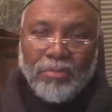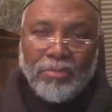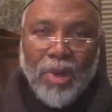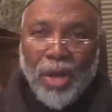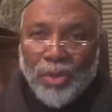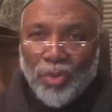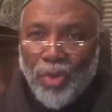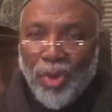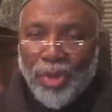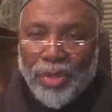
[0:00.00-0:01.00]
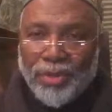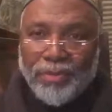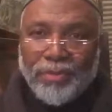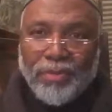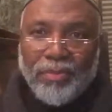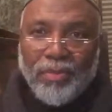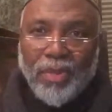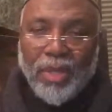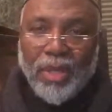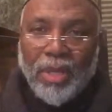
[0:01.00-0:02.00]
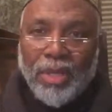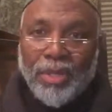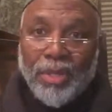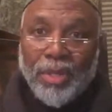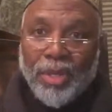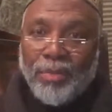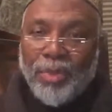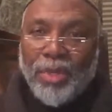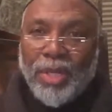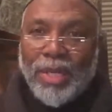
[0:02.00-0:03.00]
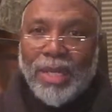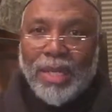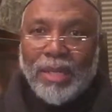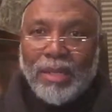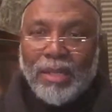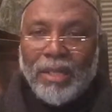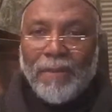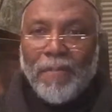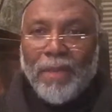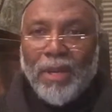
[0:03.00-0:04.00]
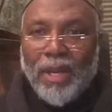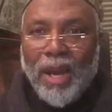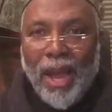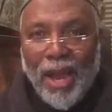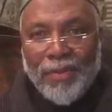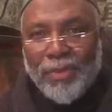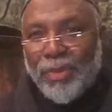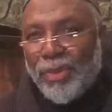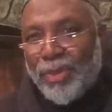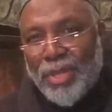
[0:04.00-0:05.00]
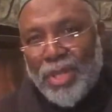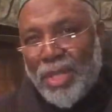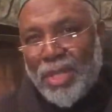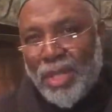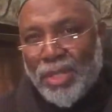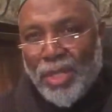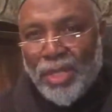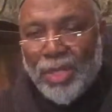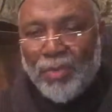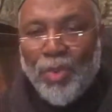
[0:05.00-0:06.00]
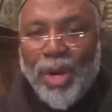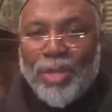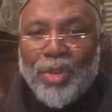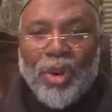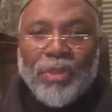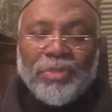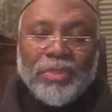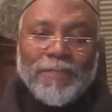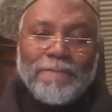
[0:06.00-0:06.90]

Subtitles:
bottled water, into the community after the sensationalism wears off.